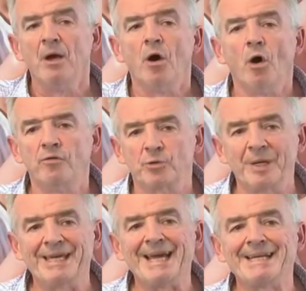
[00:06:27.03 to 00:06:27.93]
Over the
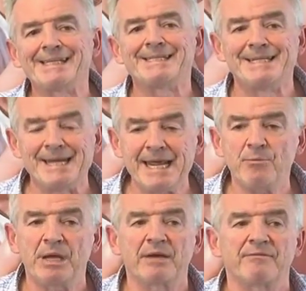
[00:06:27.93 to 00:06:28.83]
weekend and today,
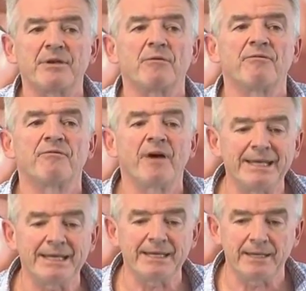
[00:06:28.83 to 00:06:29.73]
we have now
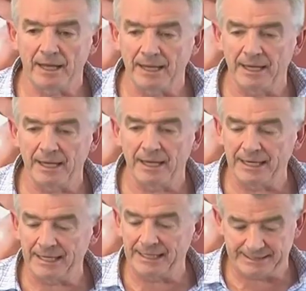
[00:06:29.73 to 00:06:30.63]
finalised a list of
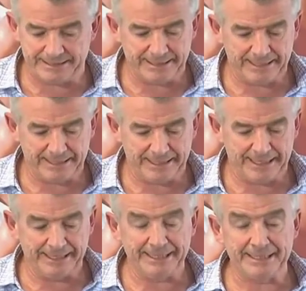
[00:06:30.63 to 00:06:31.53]
cancellations
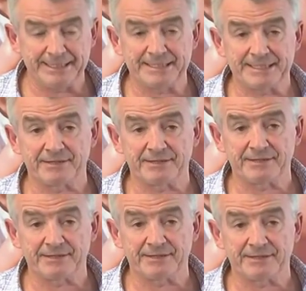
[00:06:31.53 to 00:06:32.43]

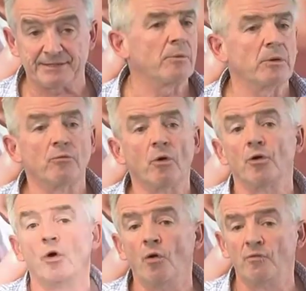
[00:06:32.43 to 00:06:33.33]
that will run
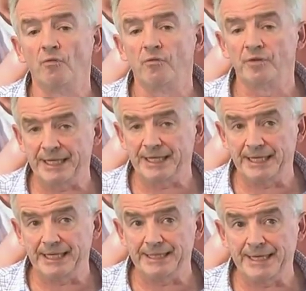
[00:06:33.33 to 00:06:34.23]
over the
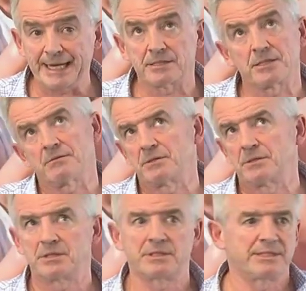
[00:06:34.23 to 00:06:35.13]
next
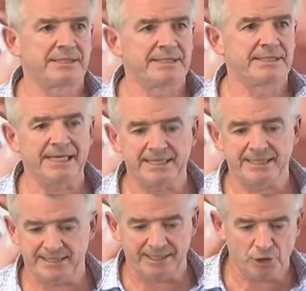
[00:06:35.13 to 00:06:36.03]
six-ish weeks to
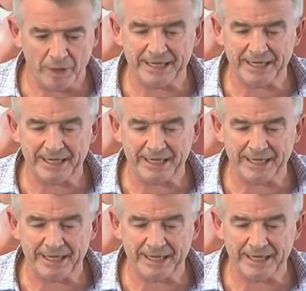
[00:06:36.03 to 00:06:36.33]
the end